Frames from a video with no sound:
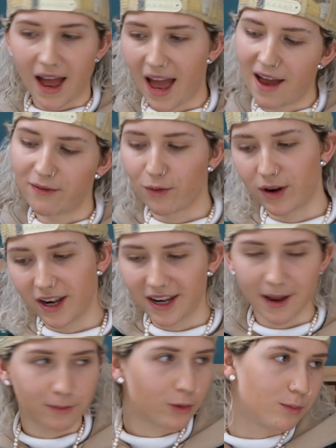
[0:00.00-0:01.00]
everyone in
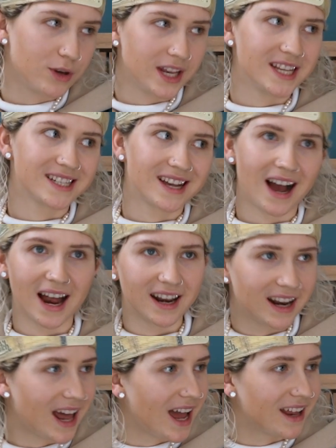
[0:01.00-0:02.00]
them communities kind
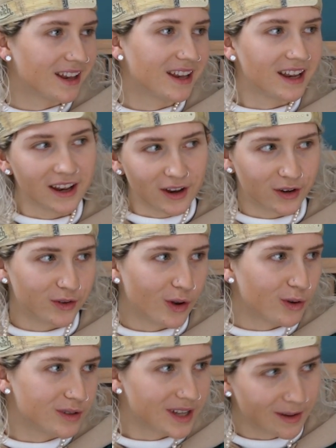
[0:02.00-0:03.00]
of like
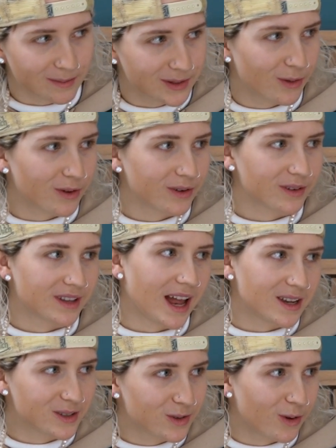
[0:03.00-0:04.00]
knows that song,
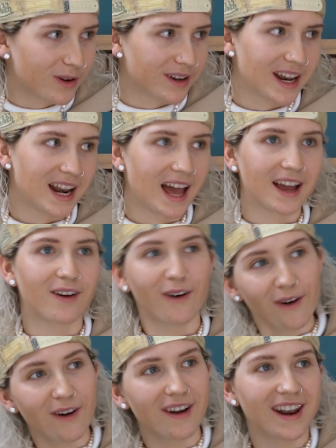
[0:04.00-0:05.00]
and they're like,
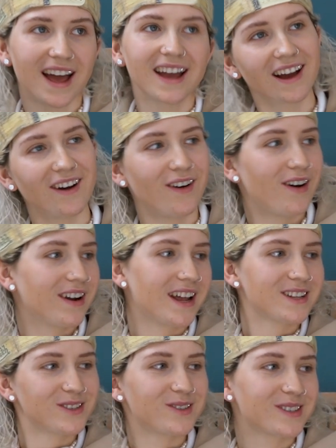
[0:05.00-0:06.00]
oh,
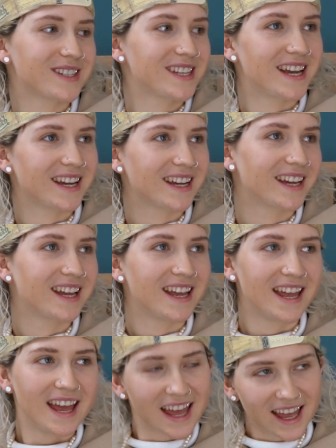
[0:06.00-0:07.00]
that song's sick.
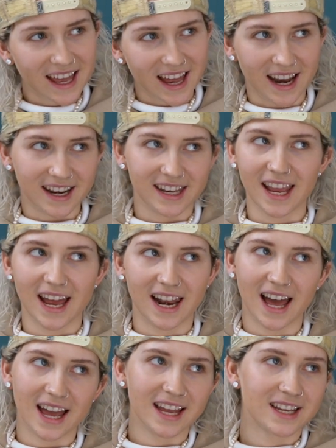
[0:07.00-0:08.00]
And yeah,
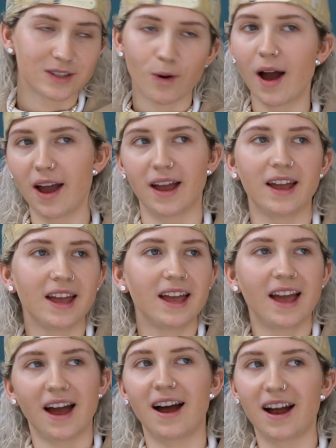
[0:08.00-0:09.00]
like, it's quite,
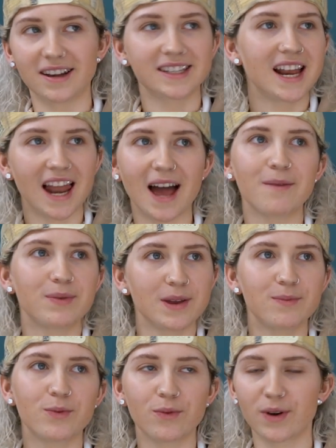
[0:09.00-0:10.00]
I'd say like
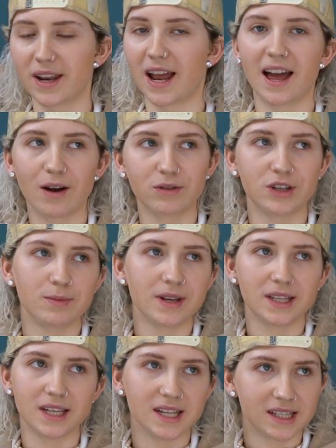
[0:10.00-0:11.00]
people in that
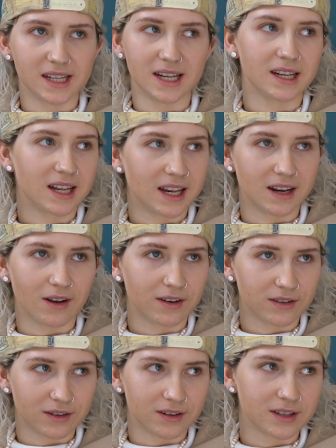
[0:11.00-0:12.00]
LGBT scene in
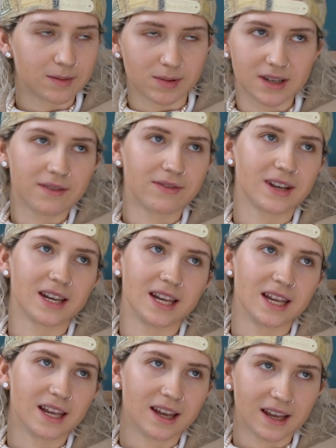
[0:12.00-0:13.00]
London
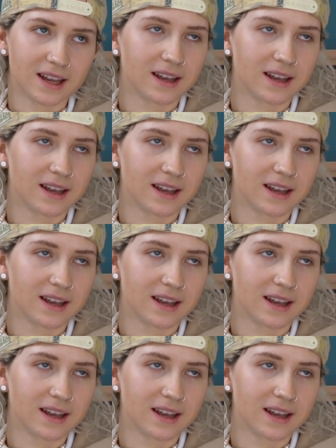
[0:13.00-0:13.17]
specifically,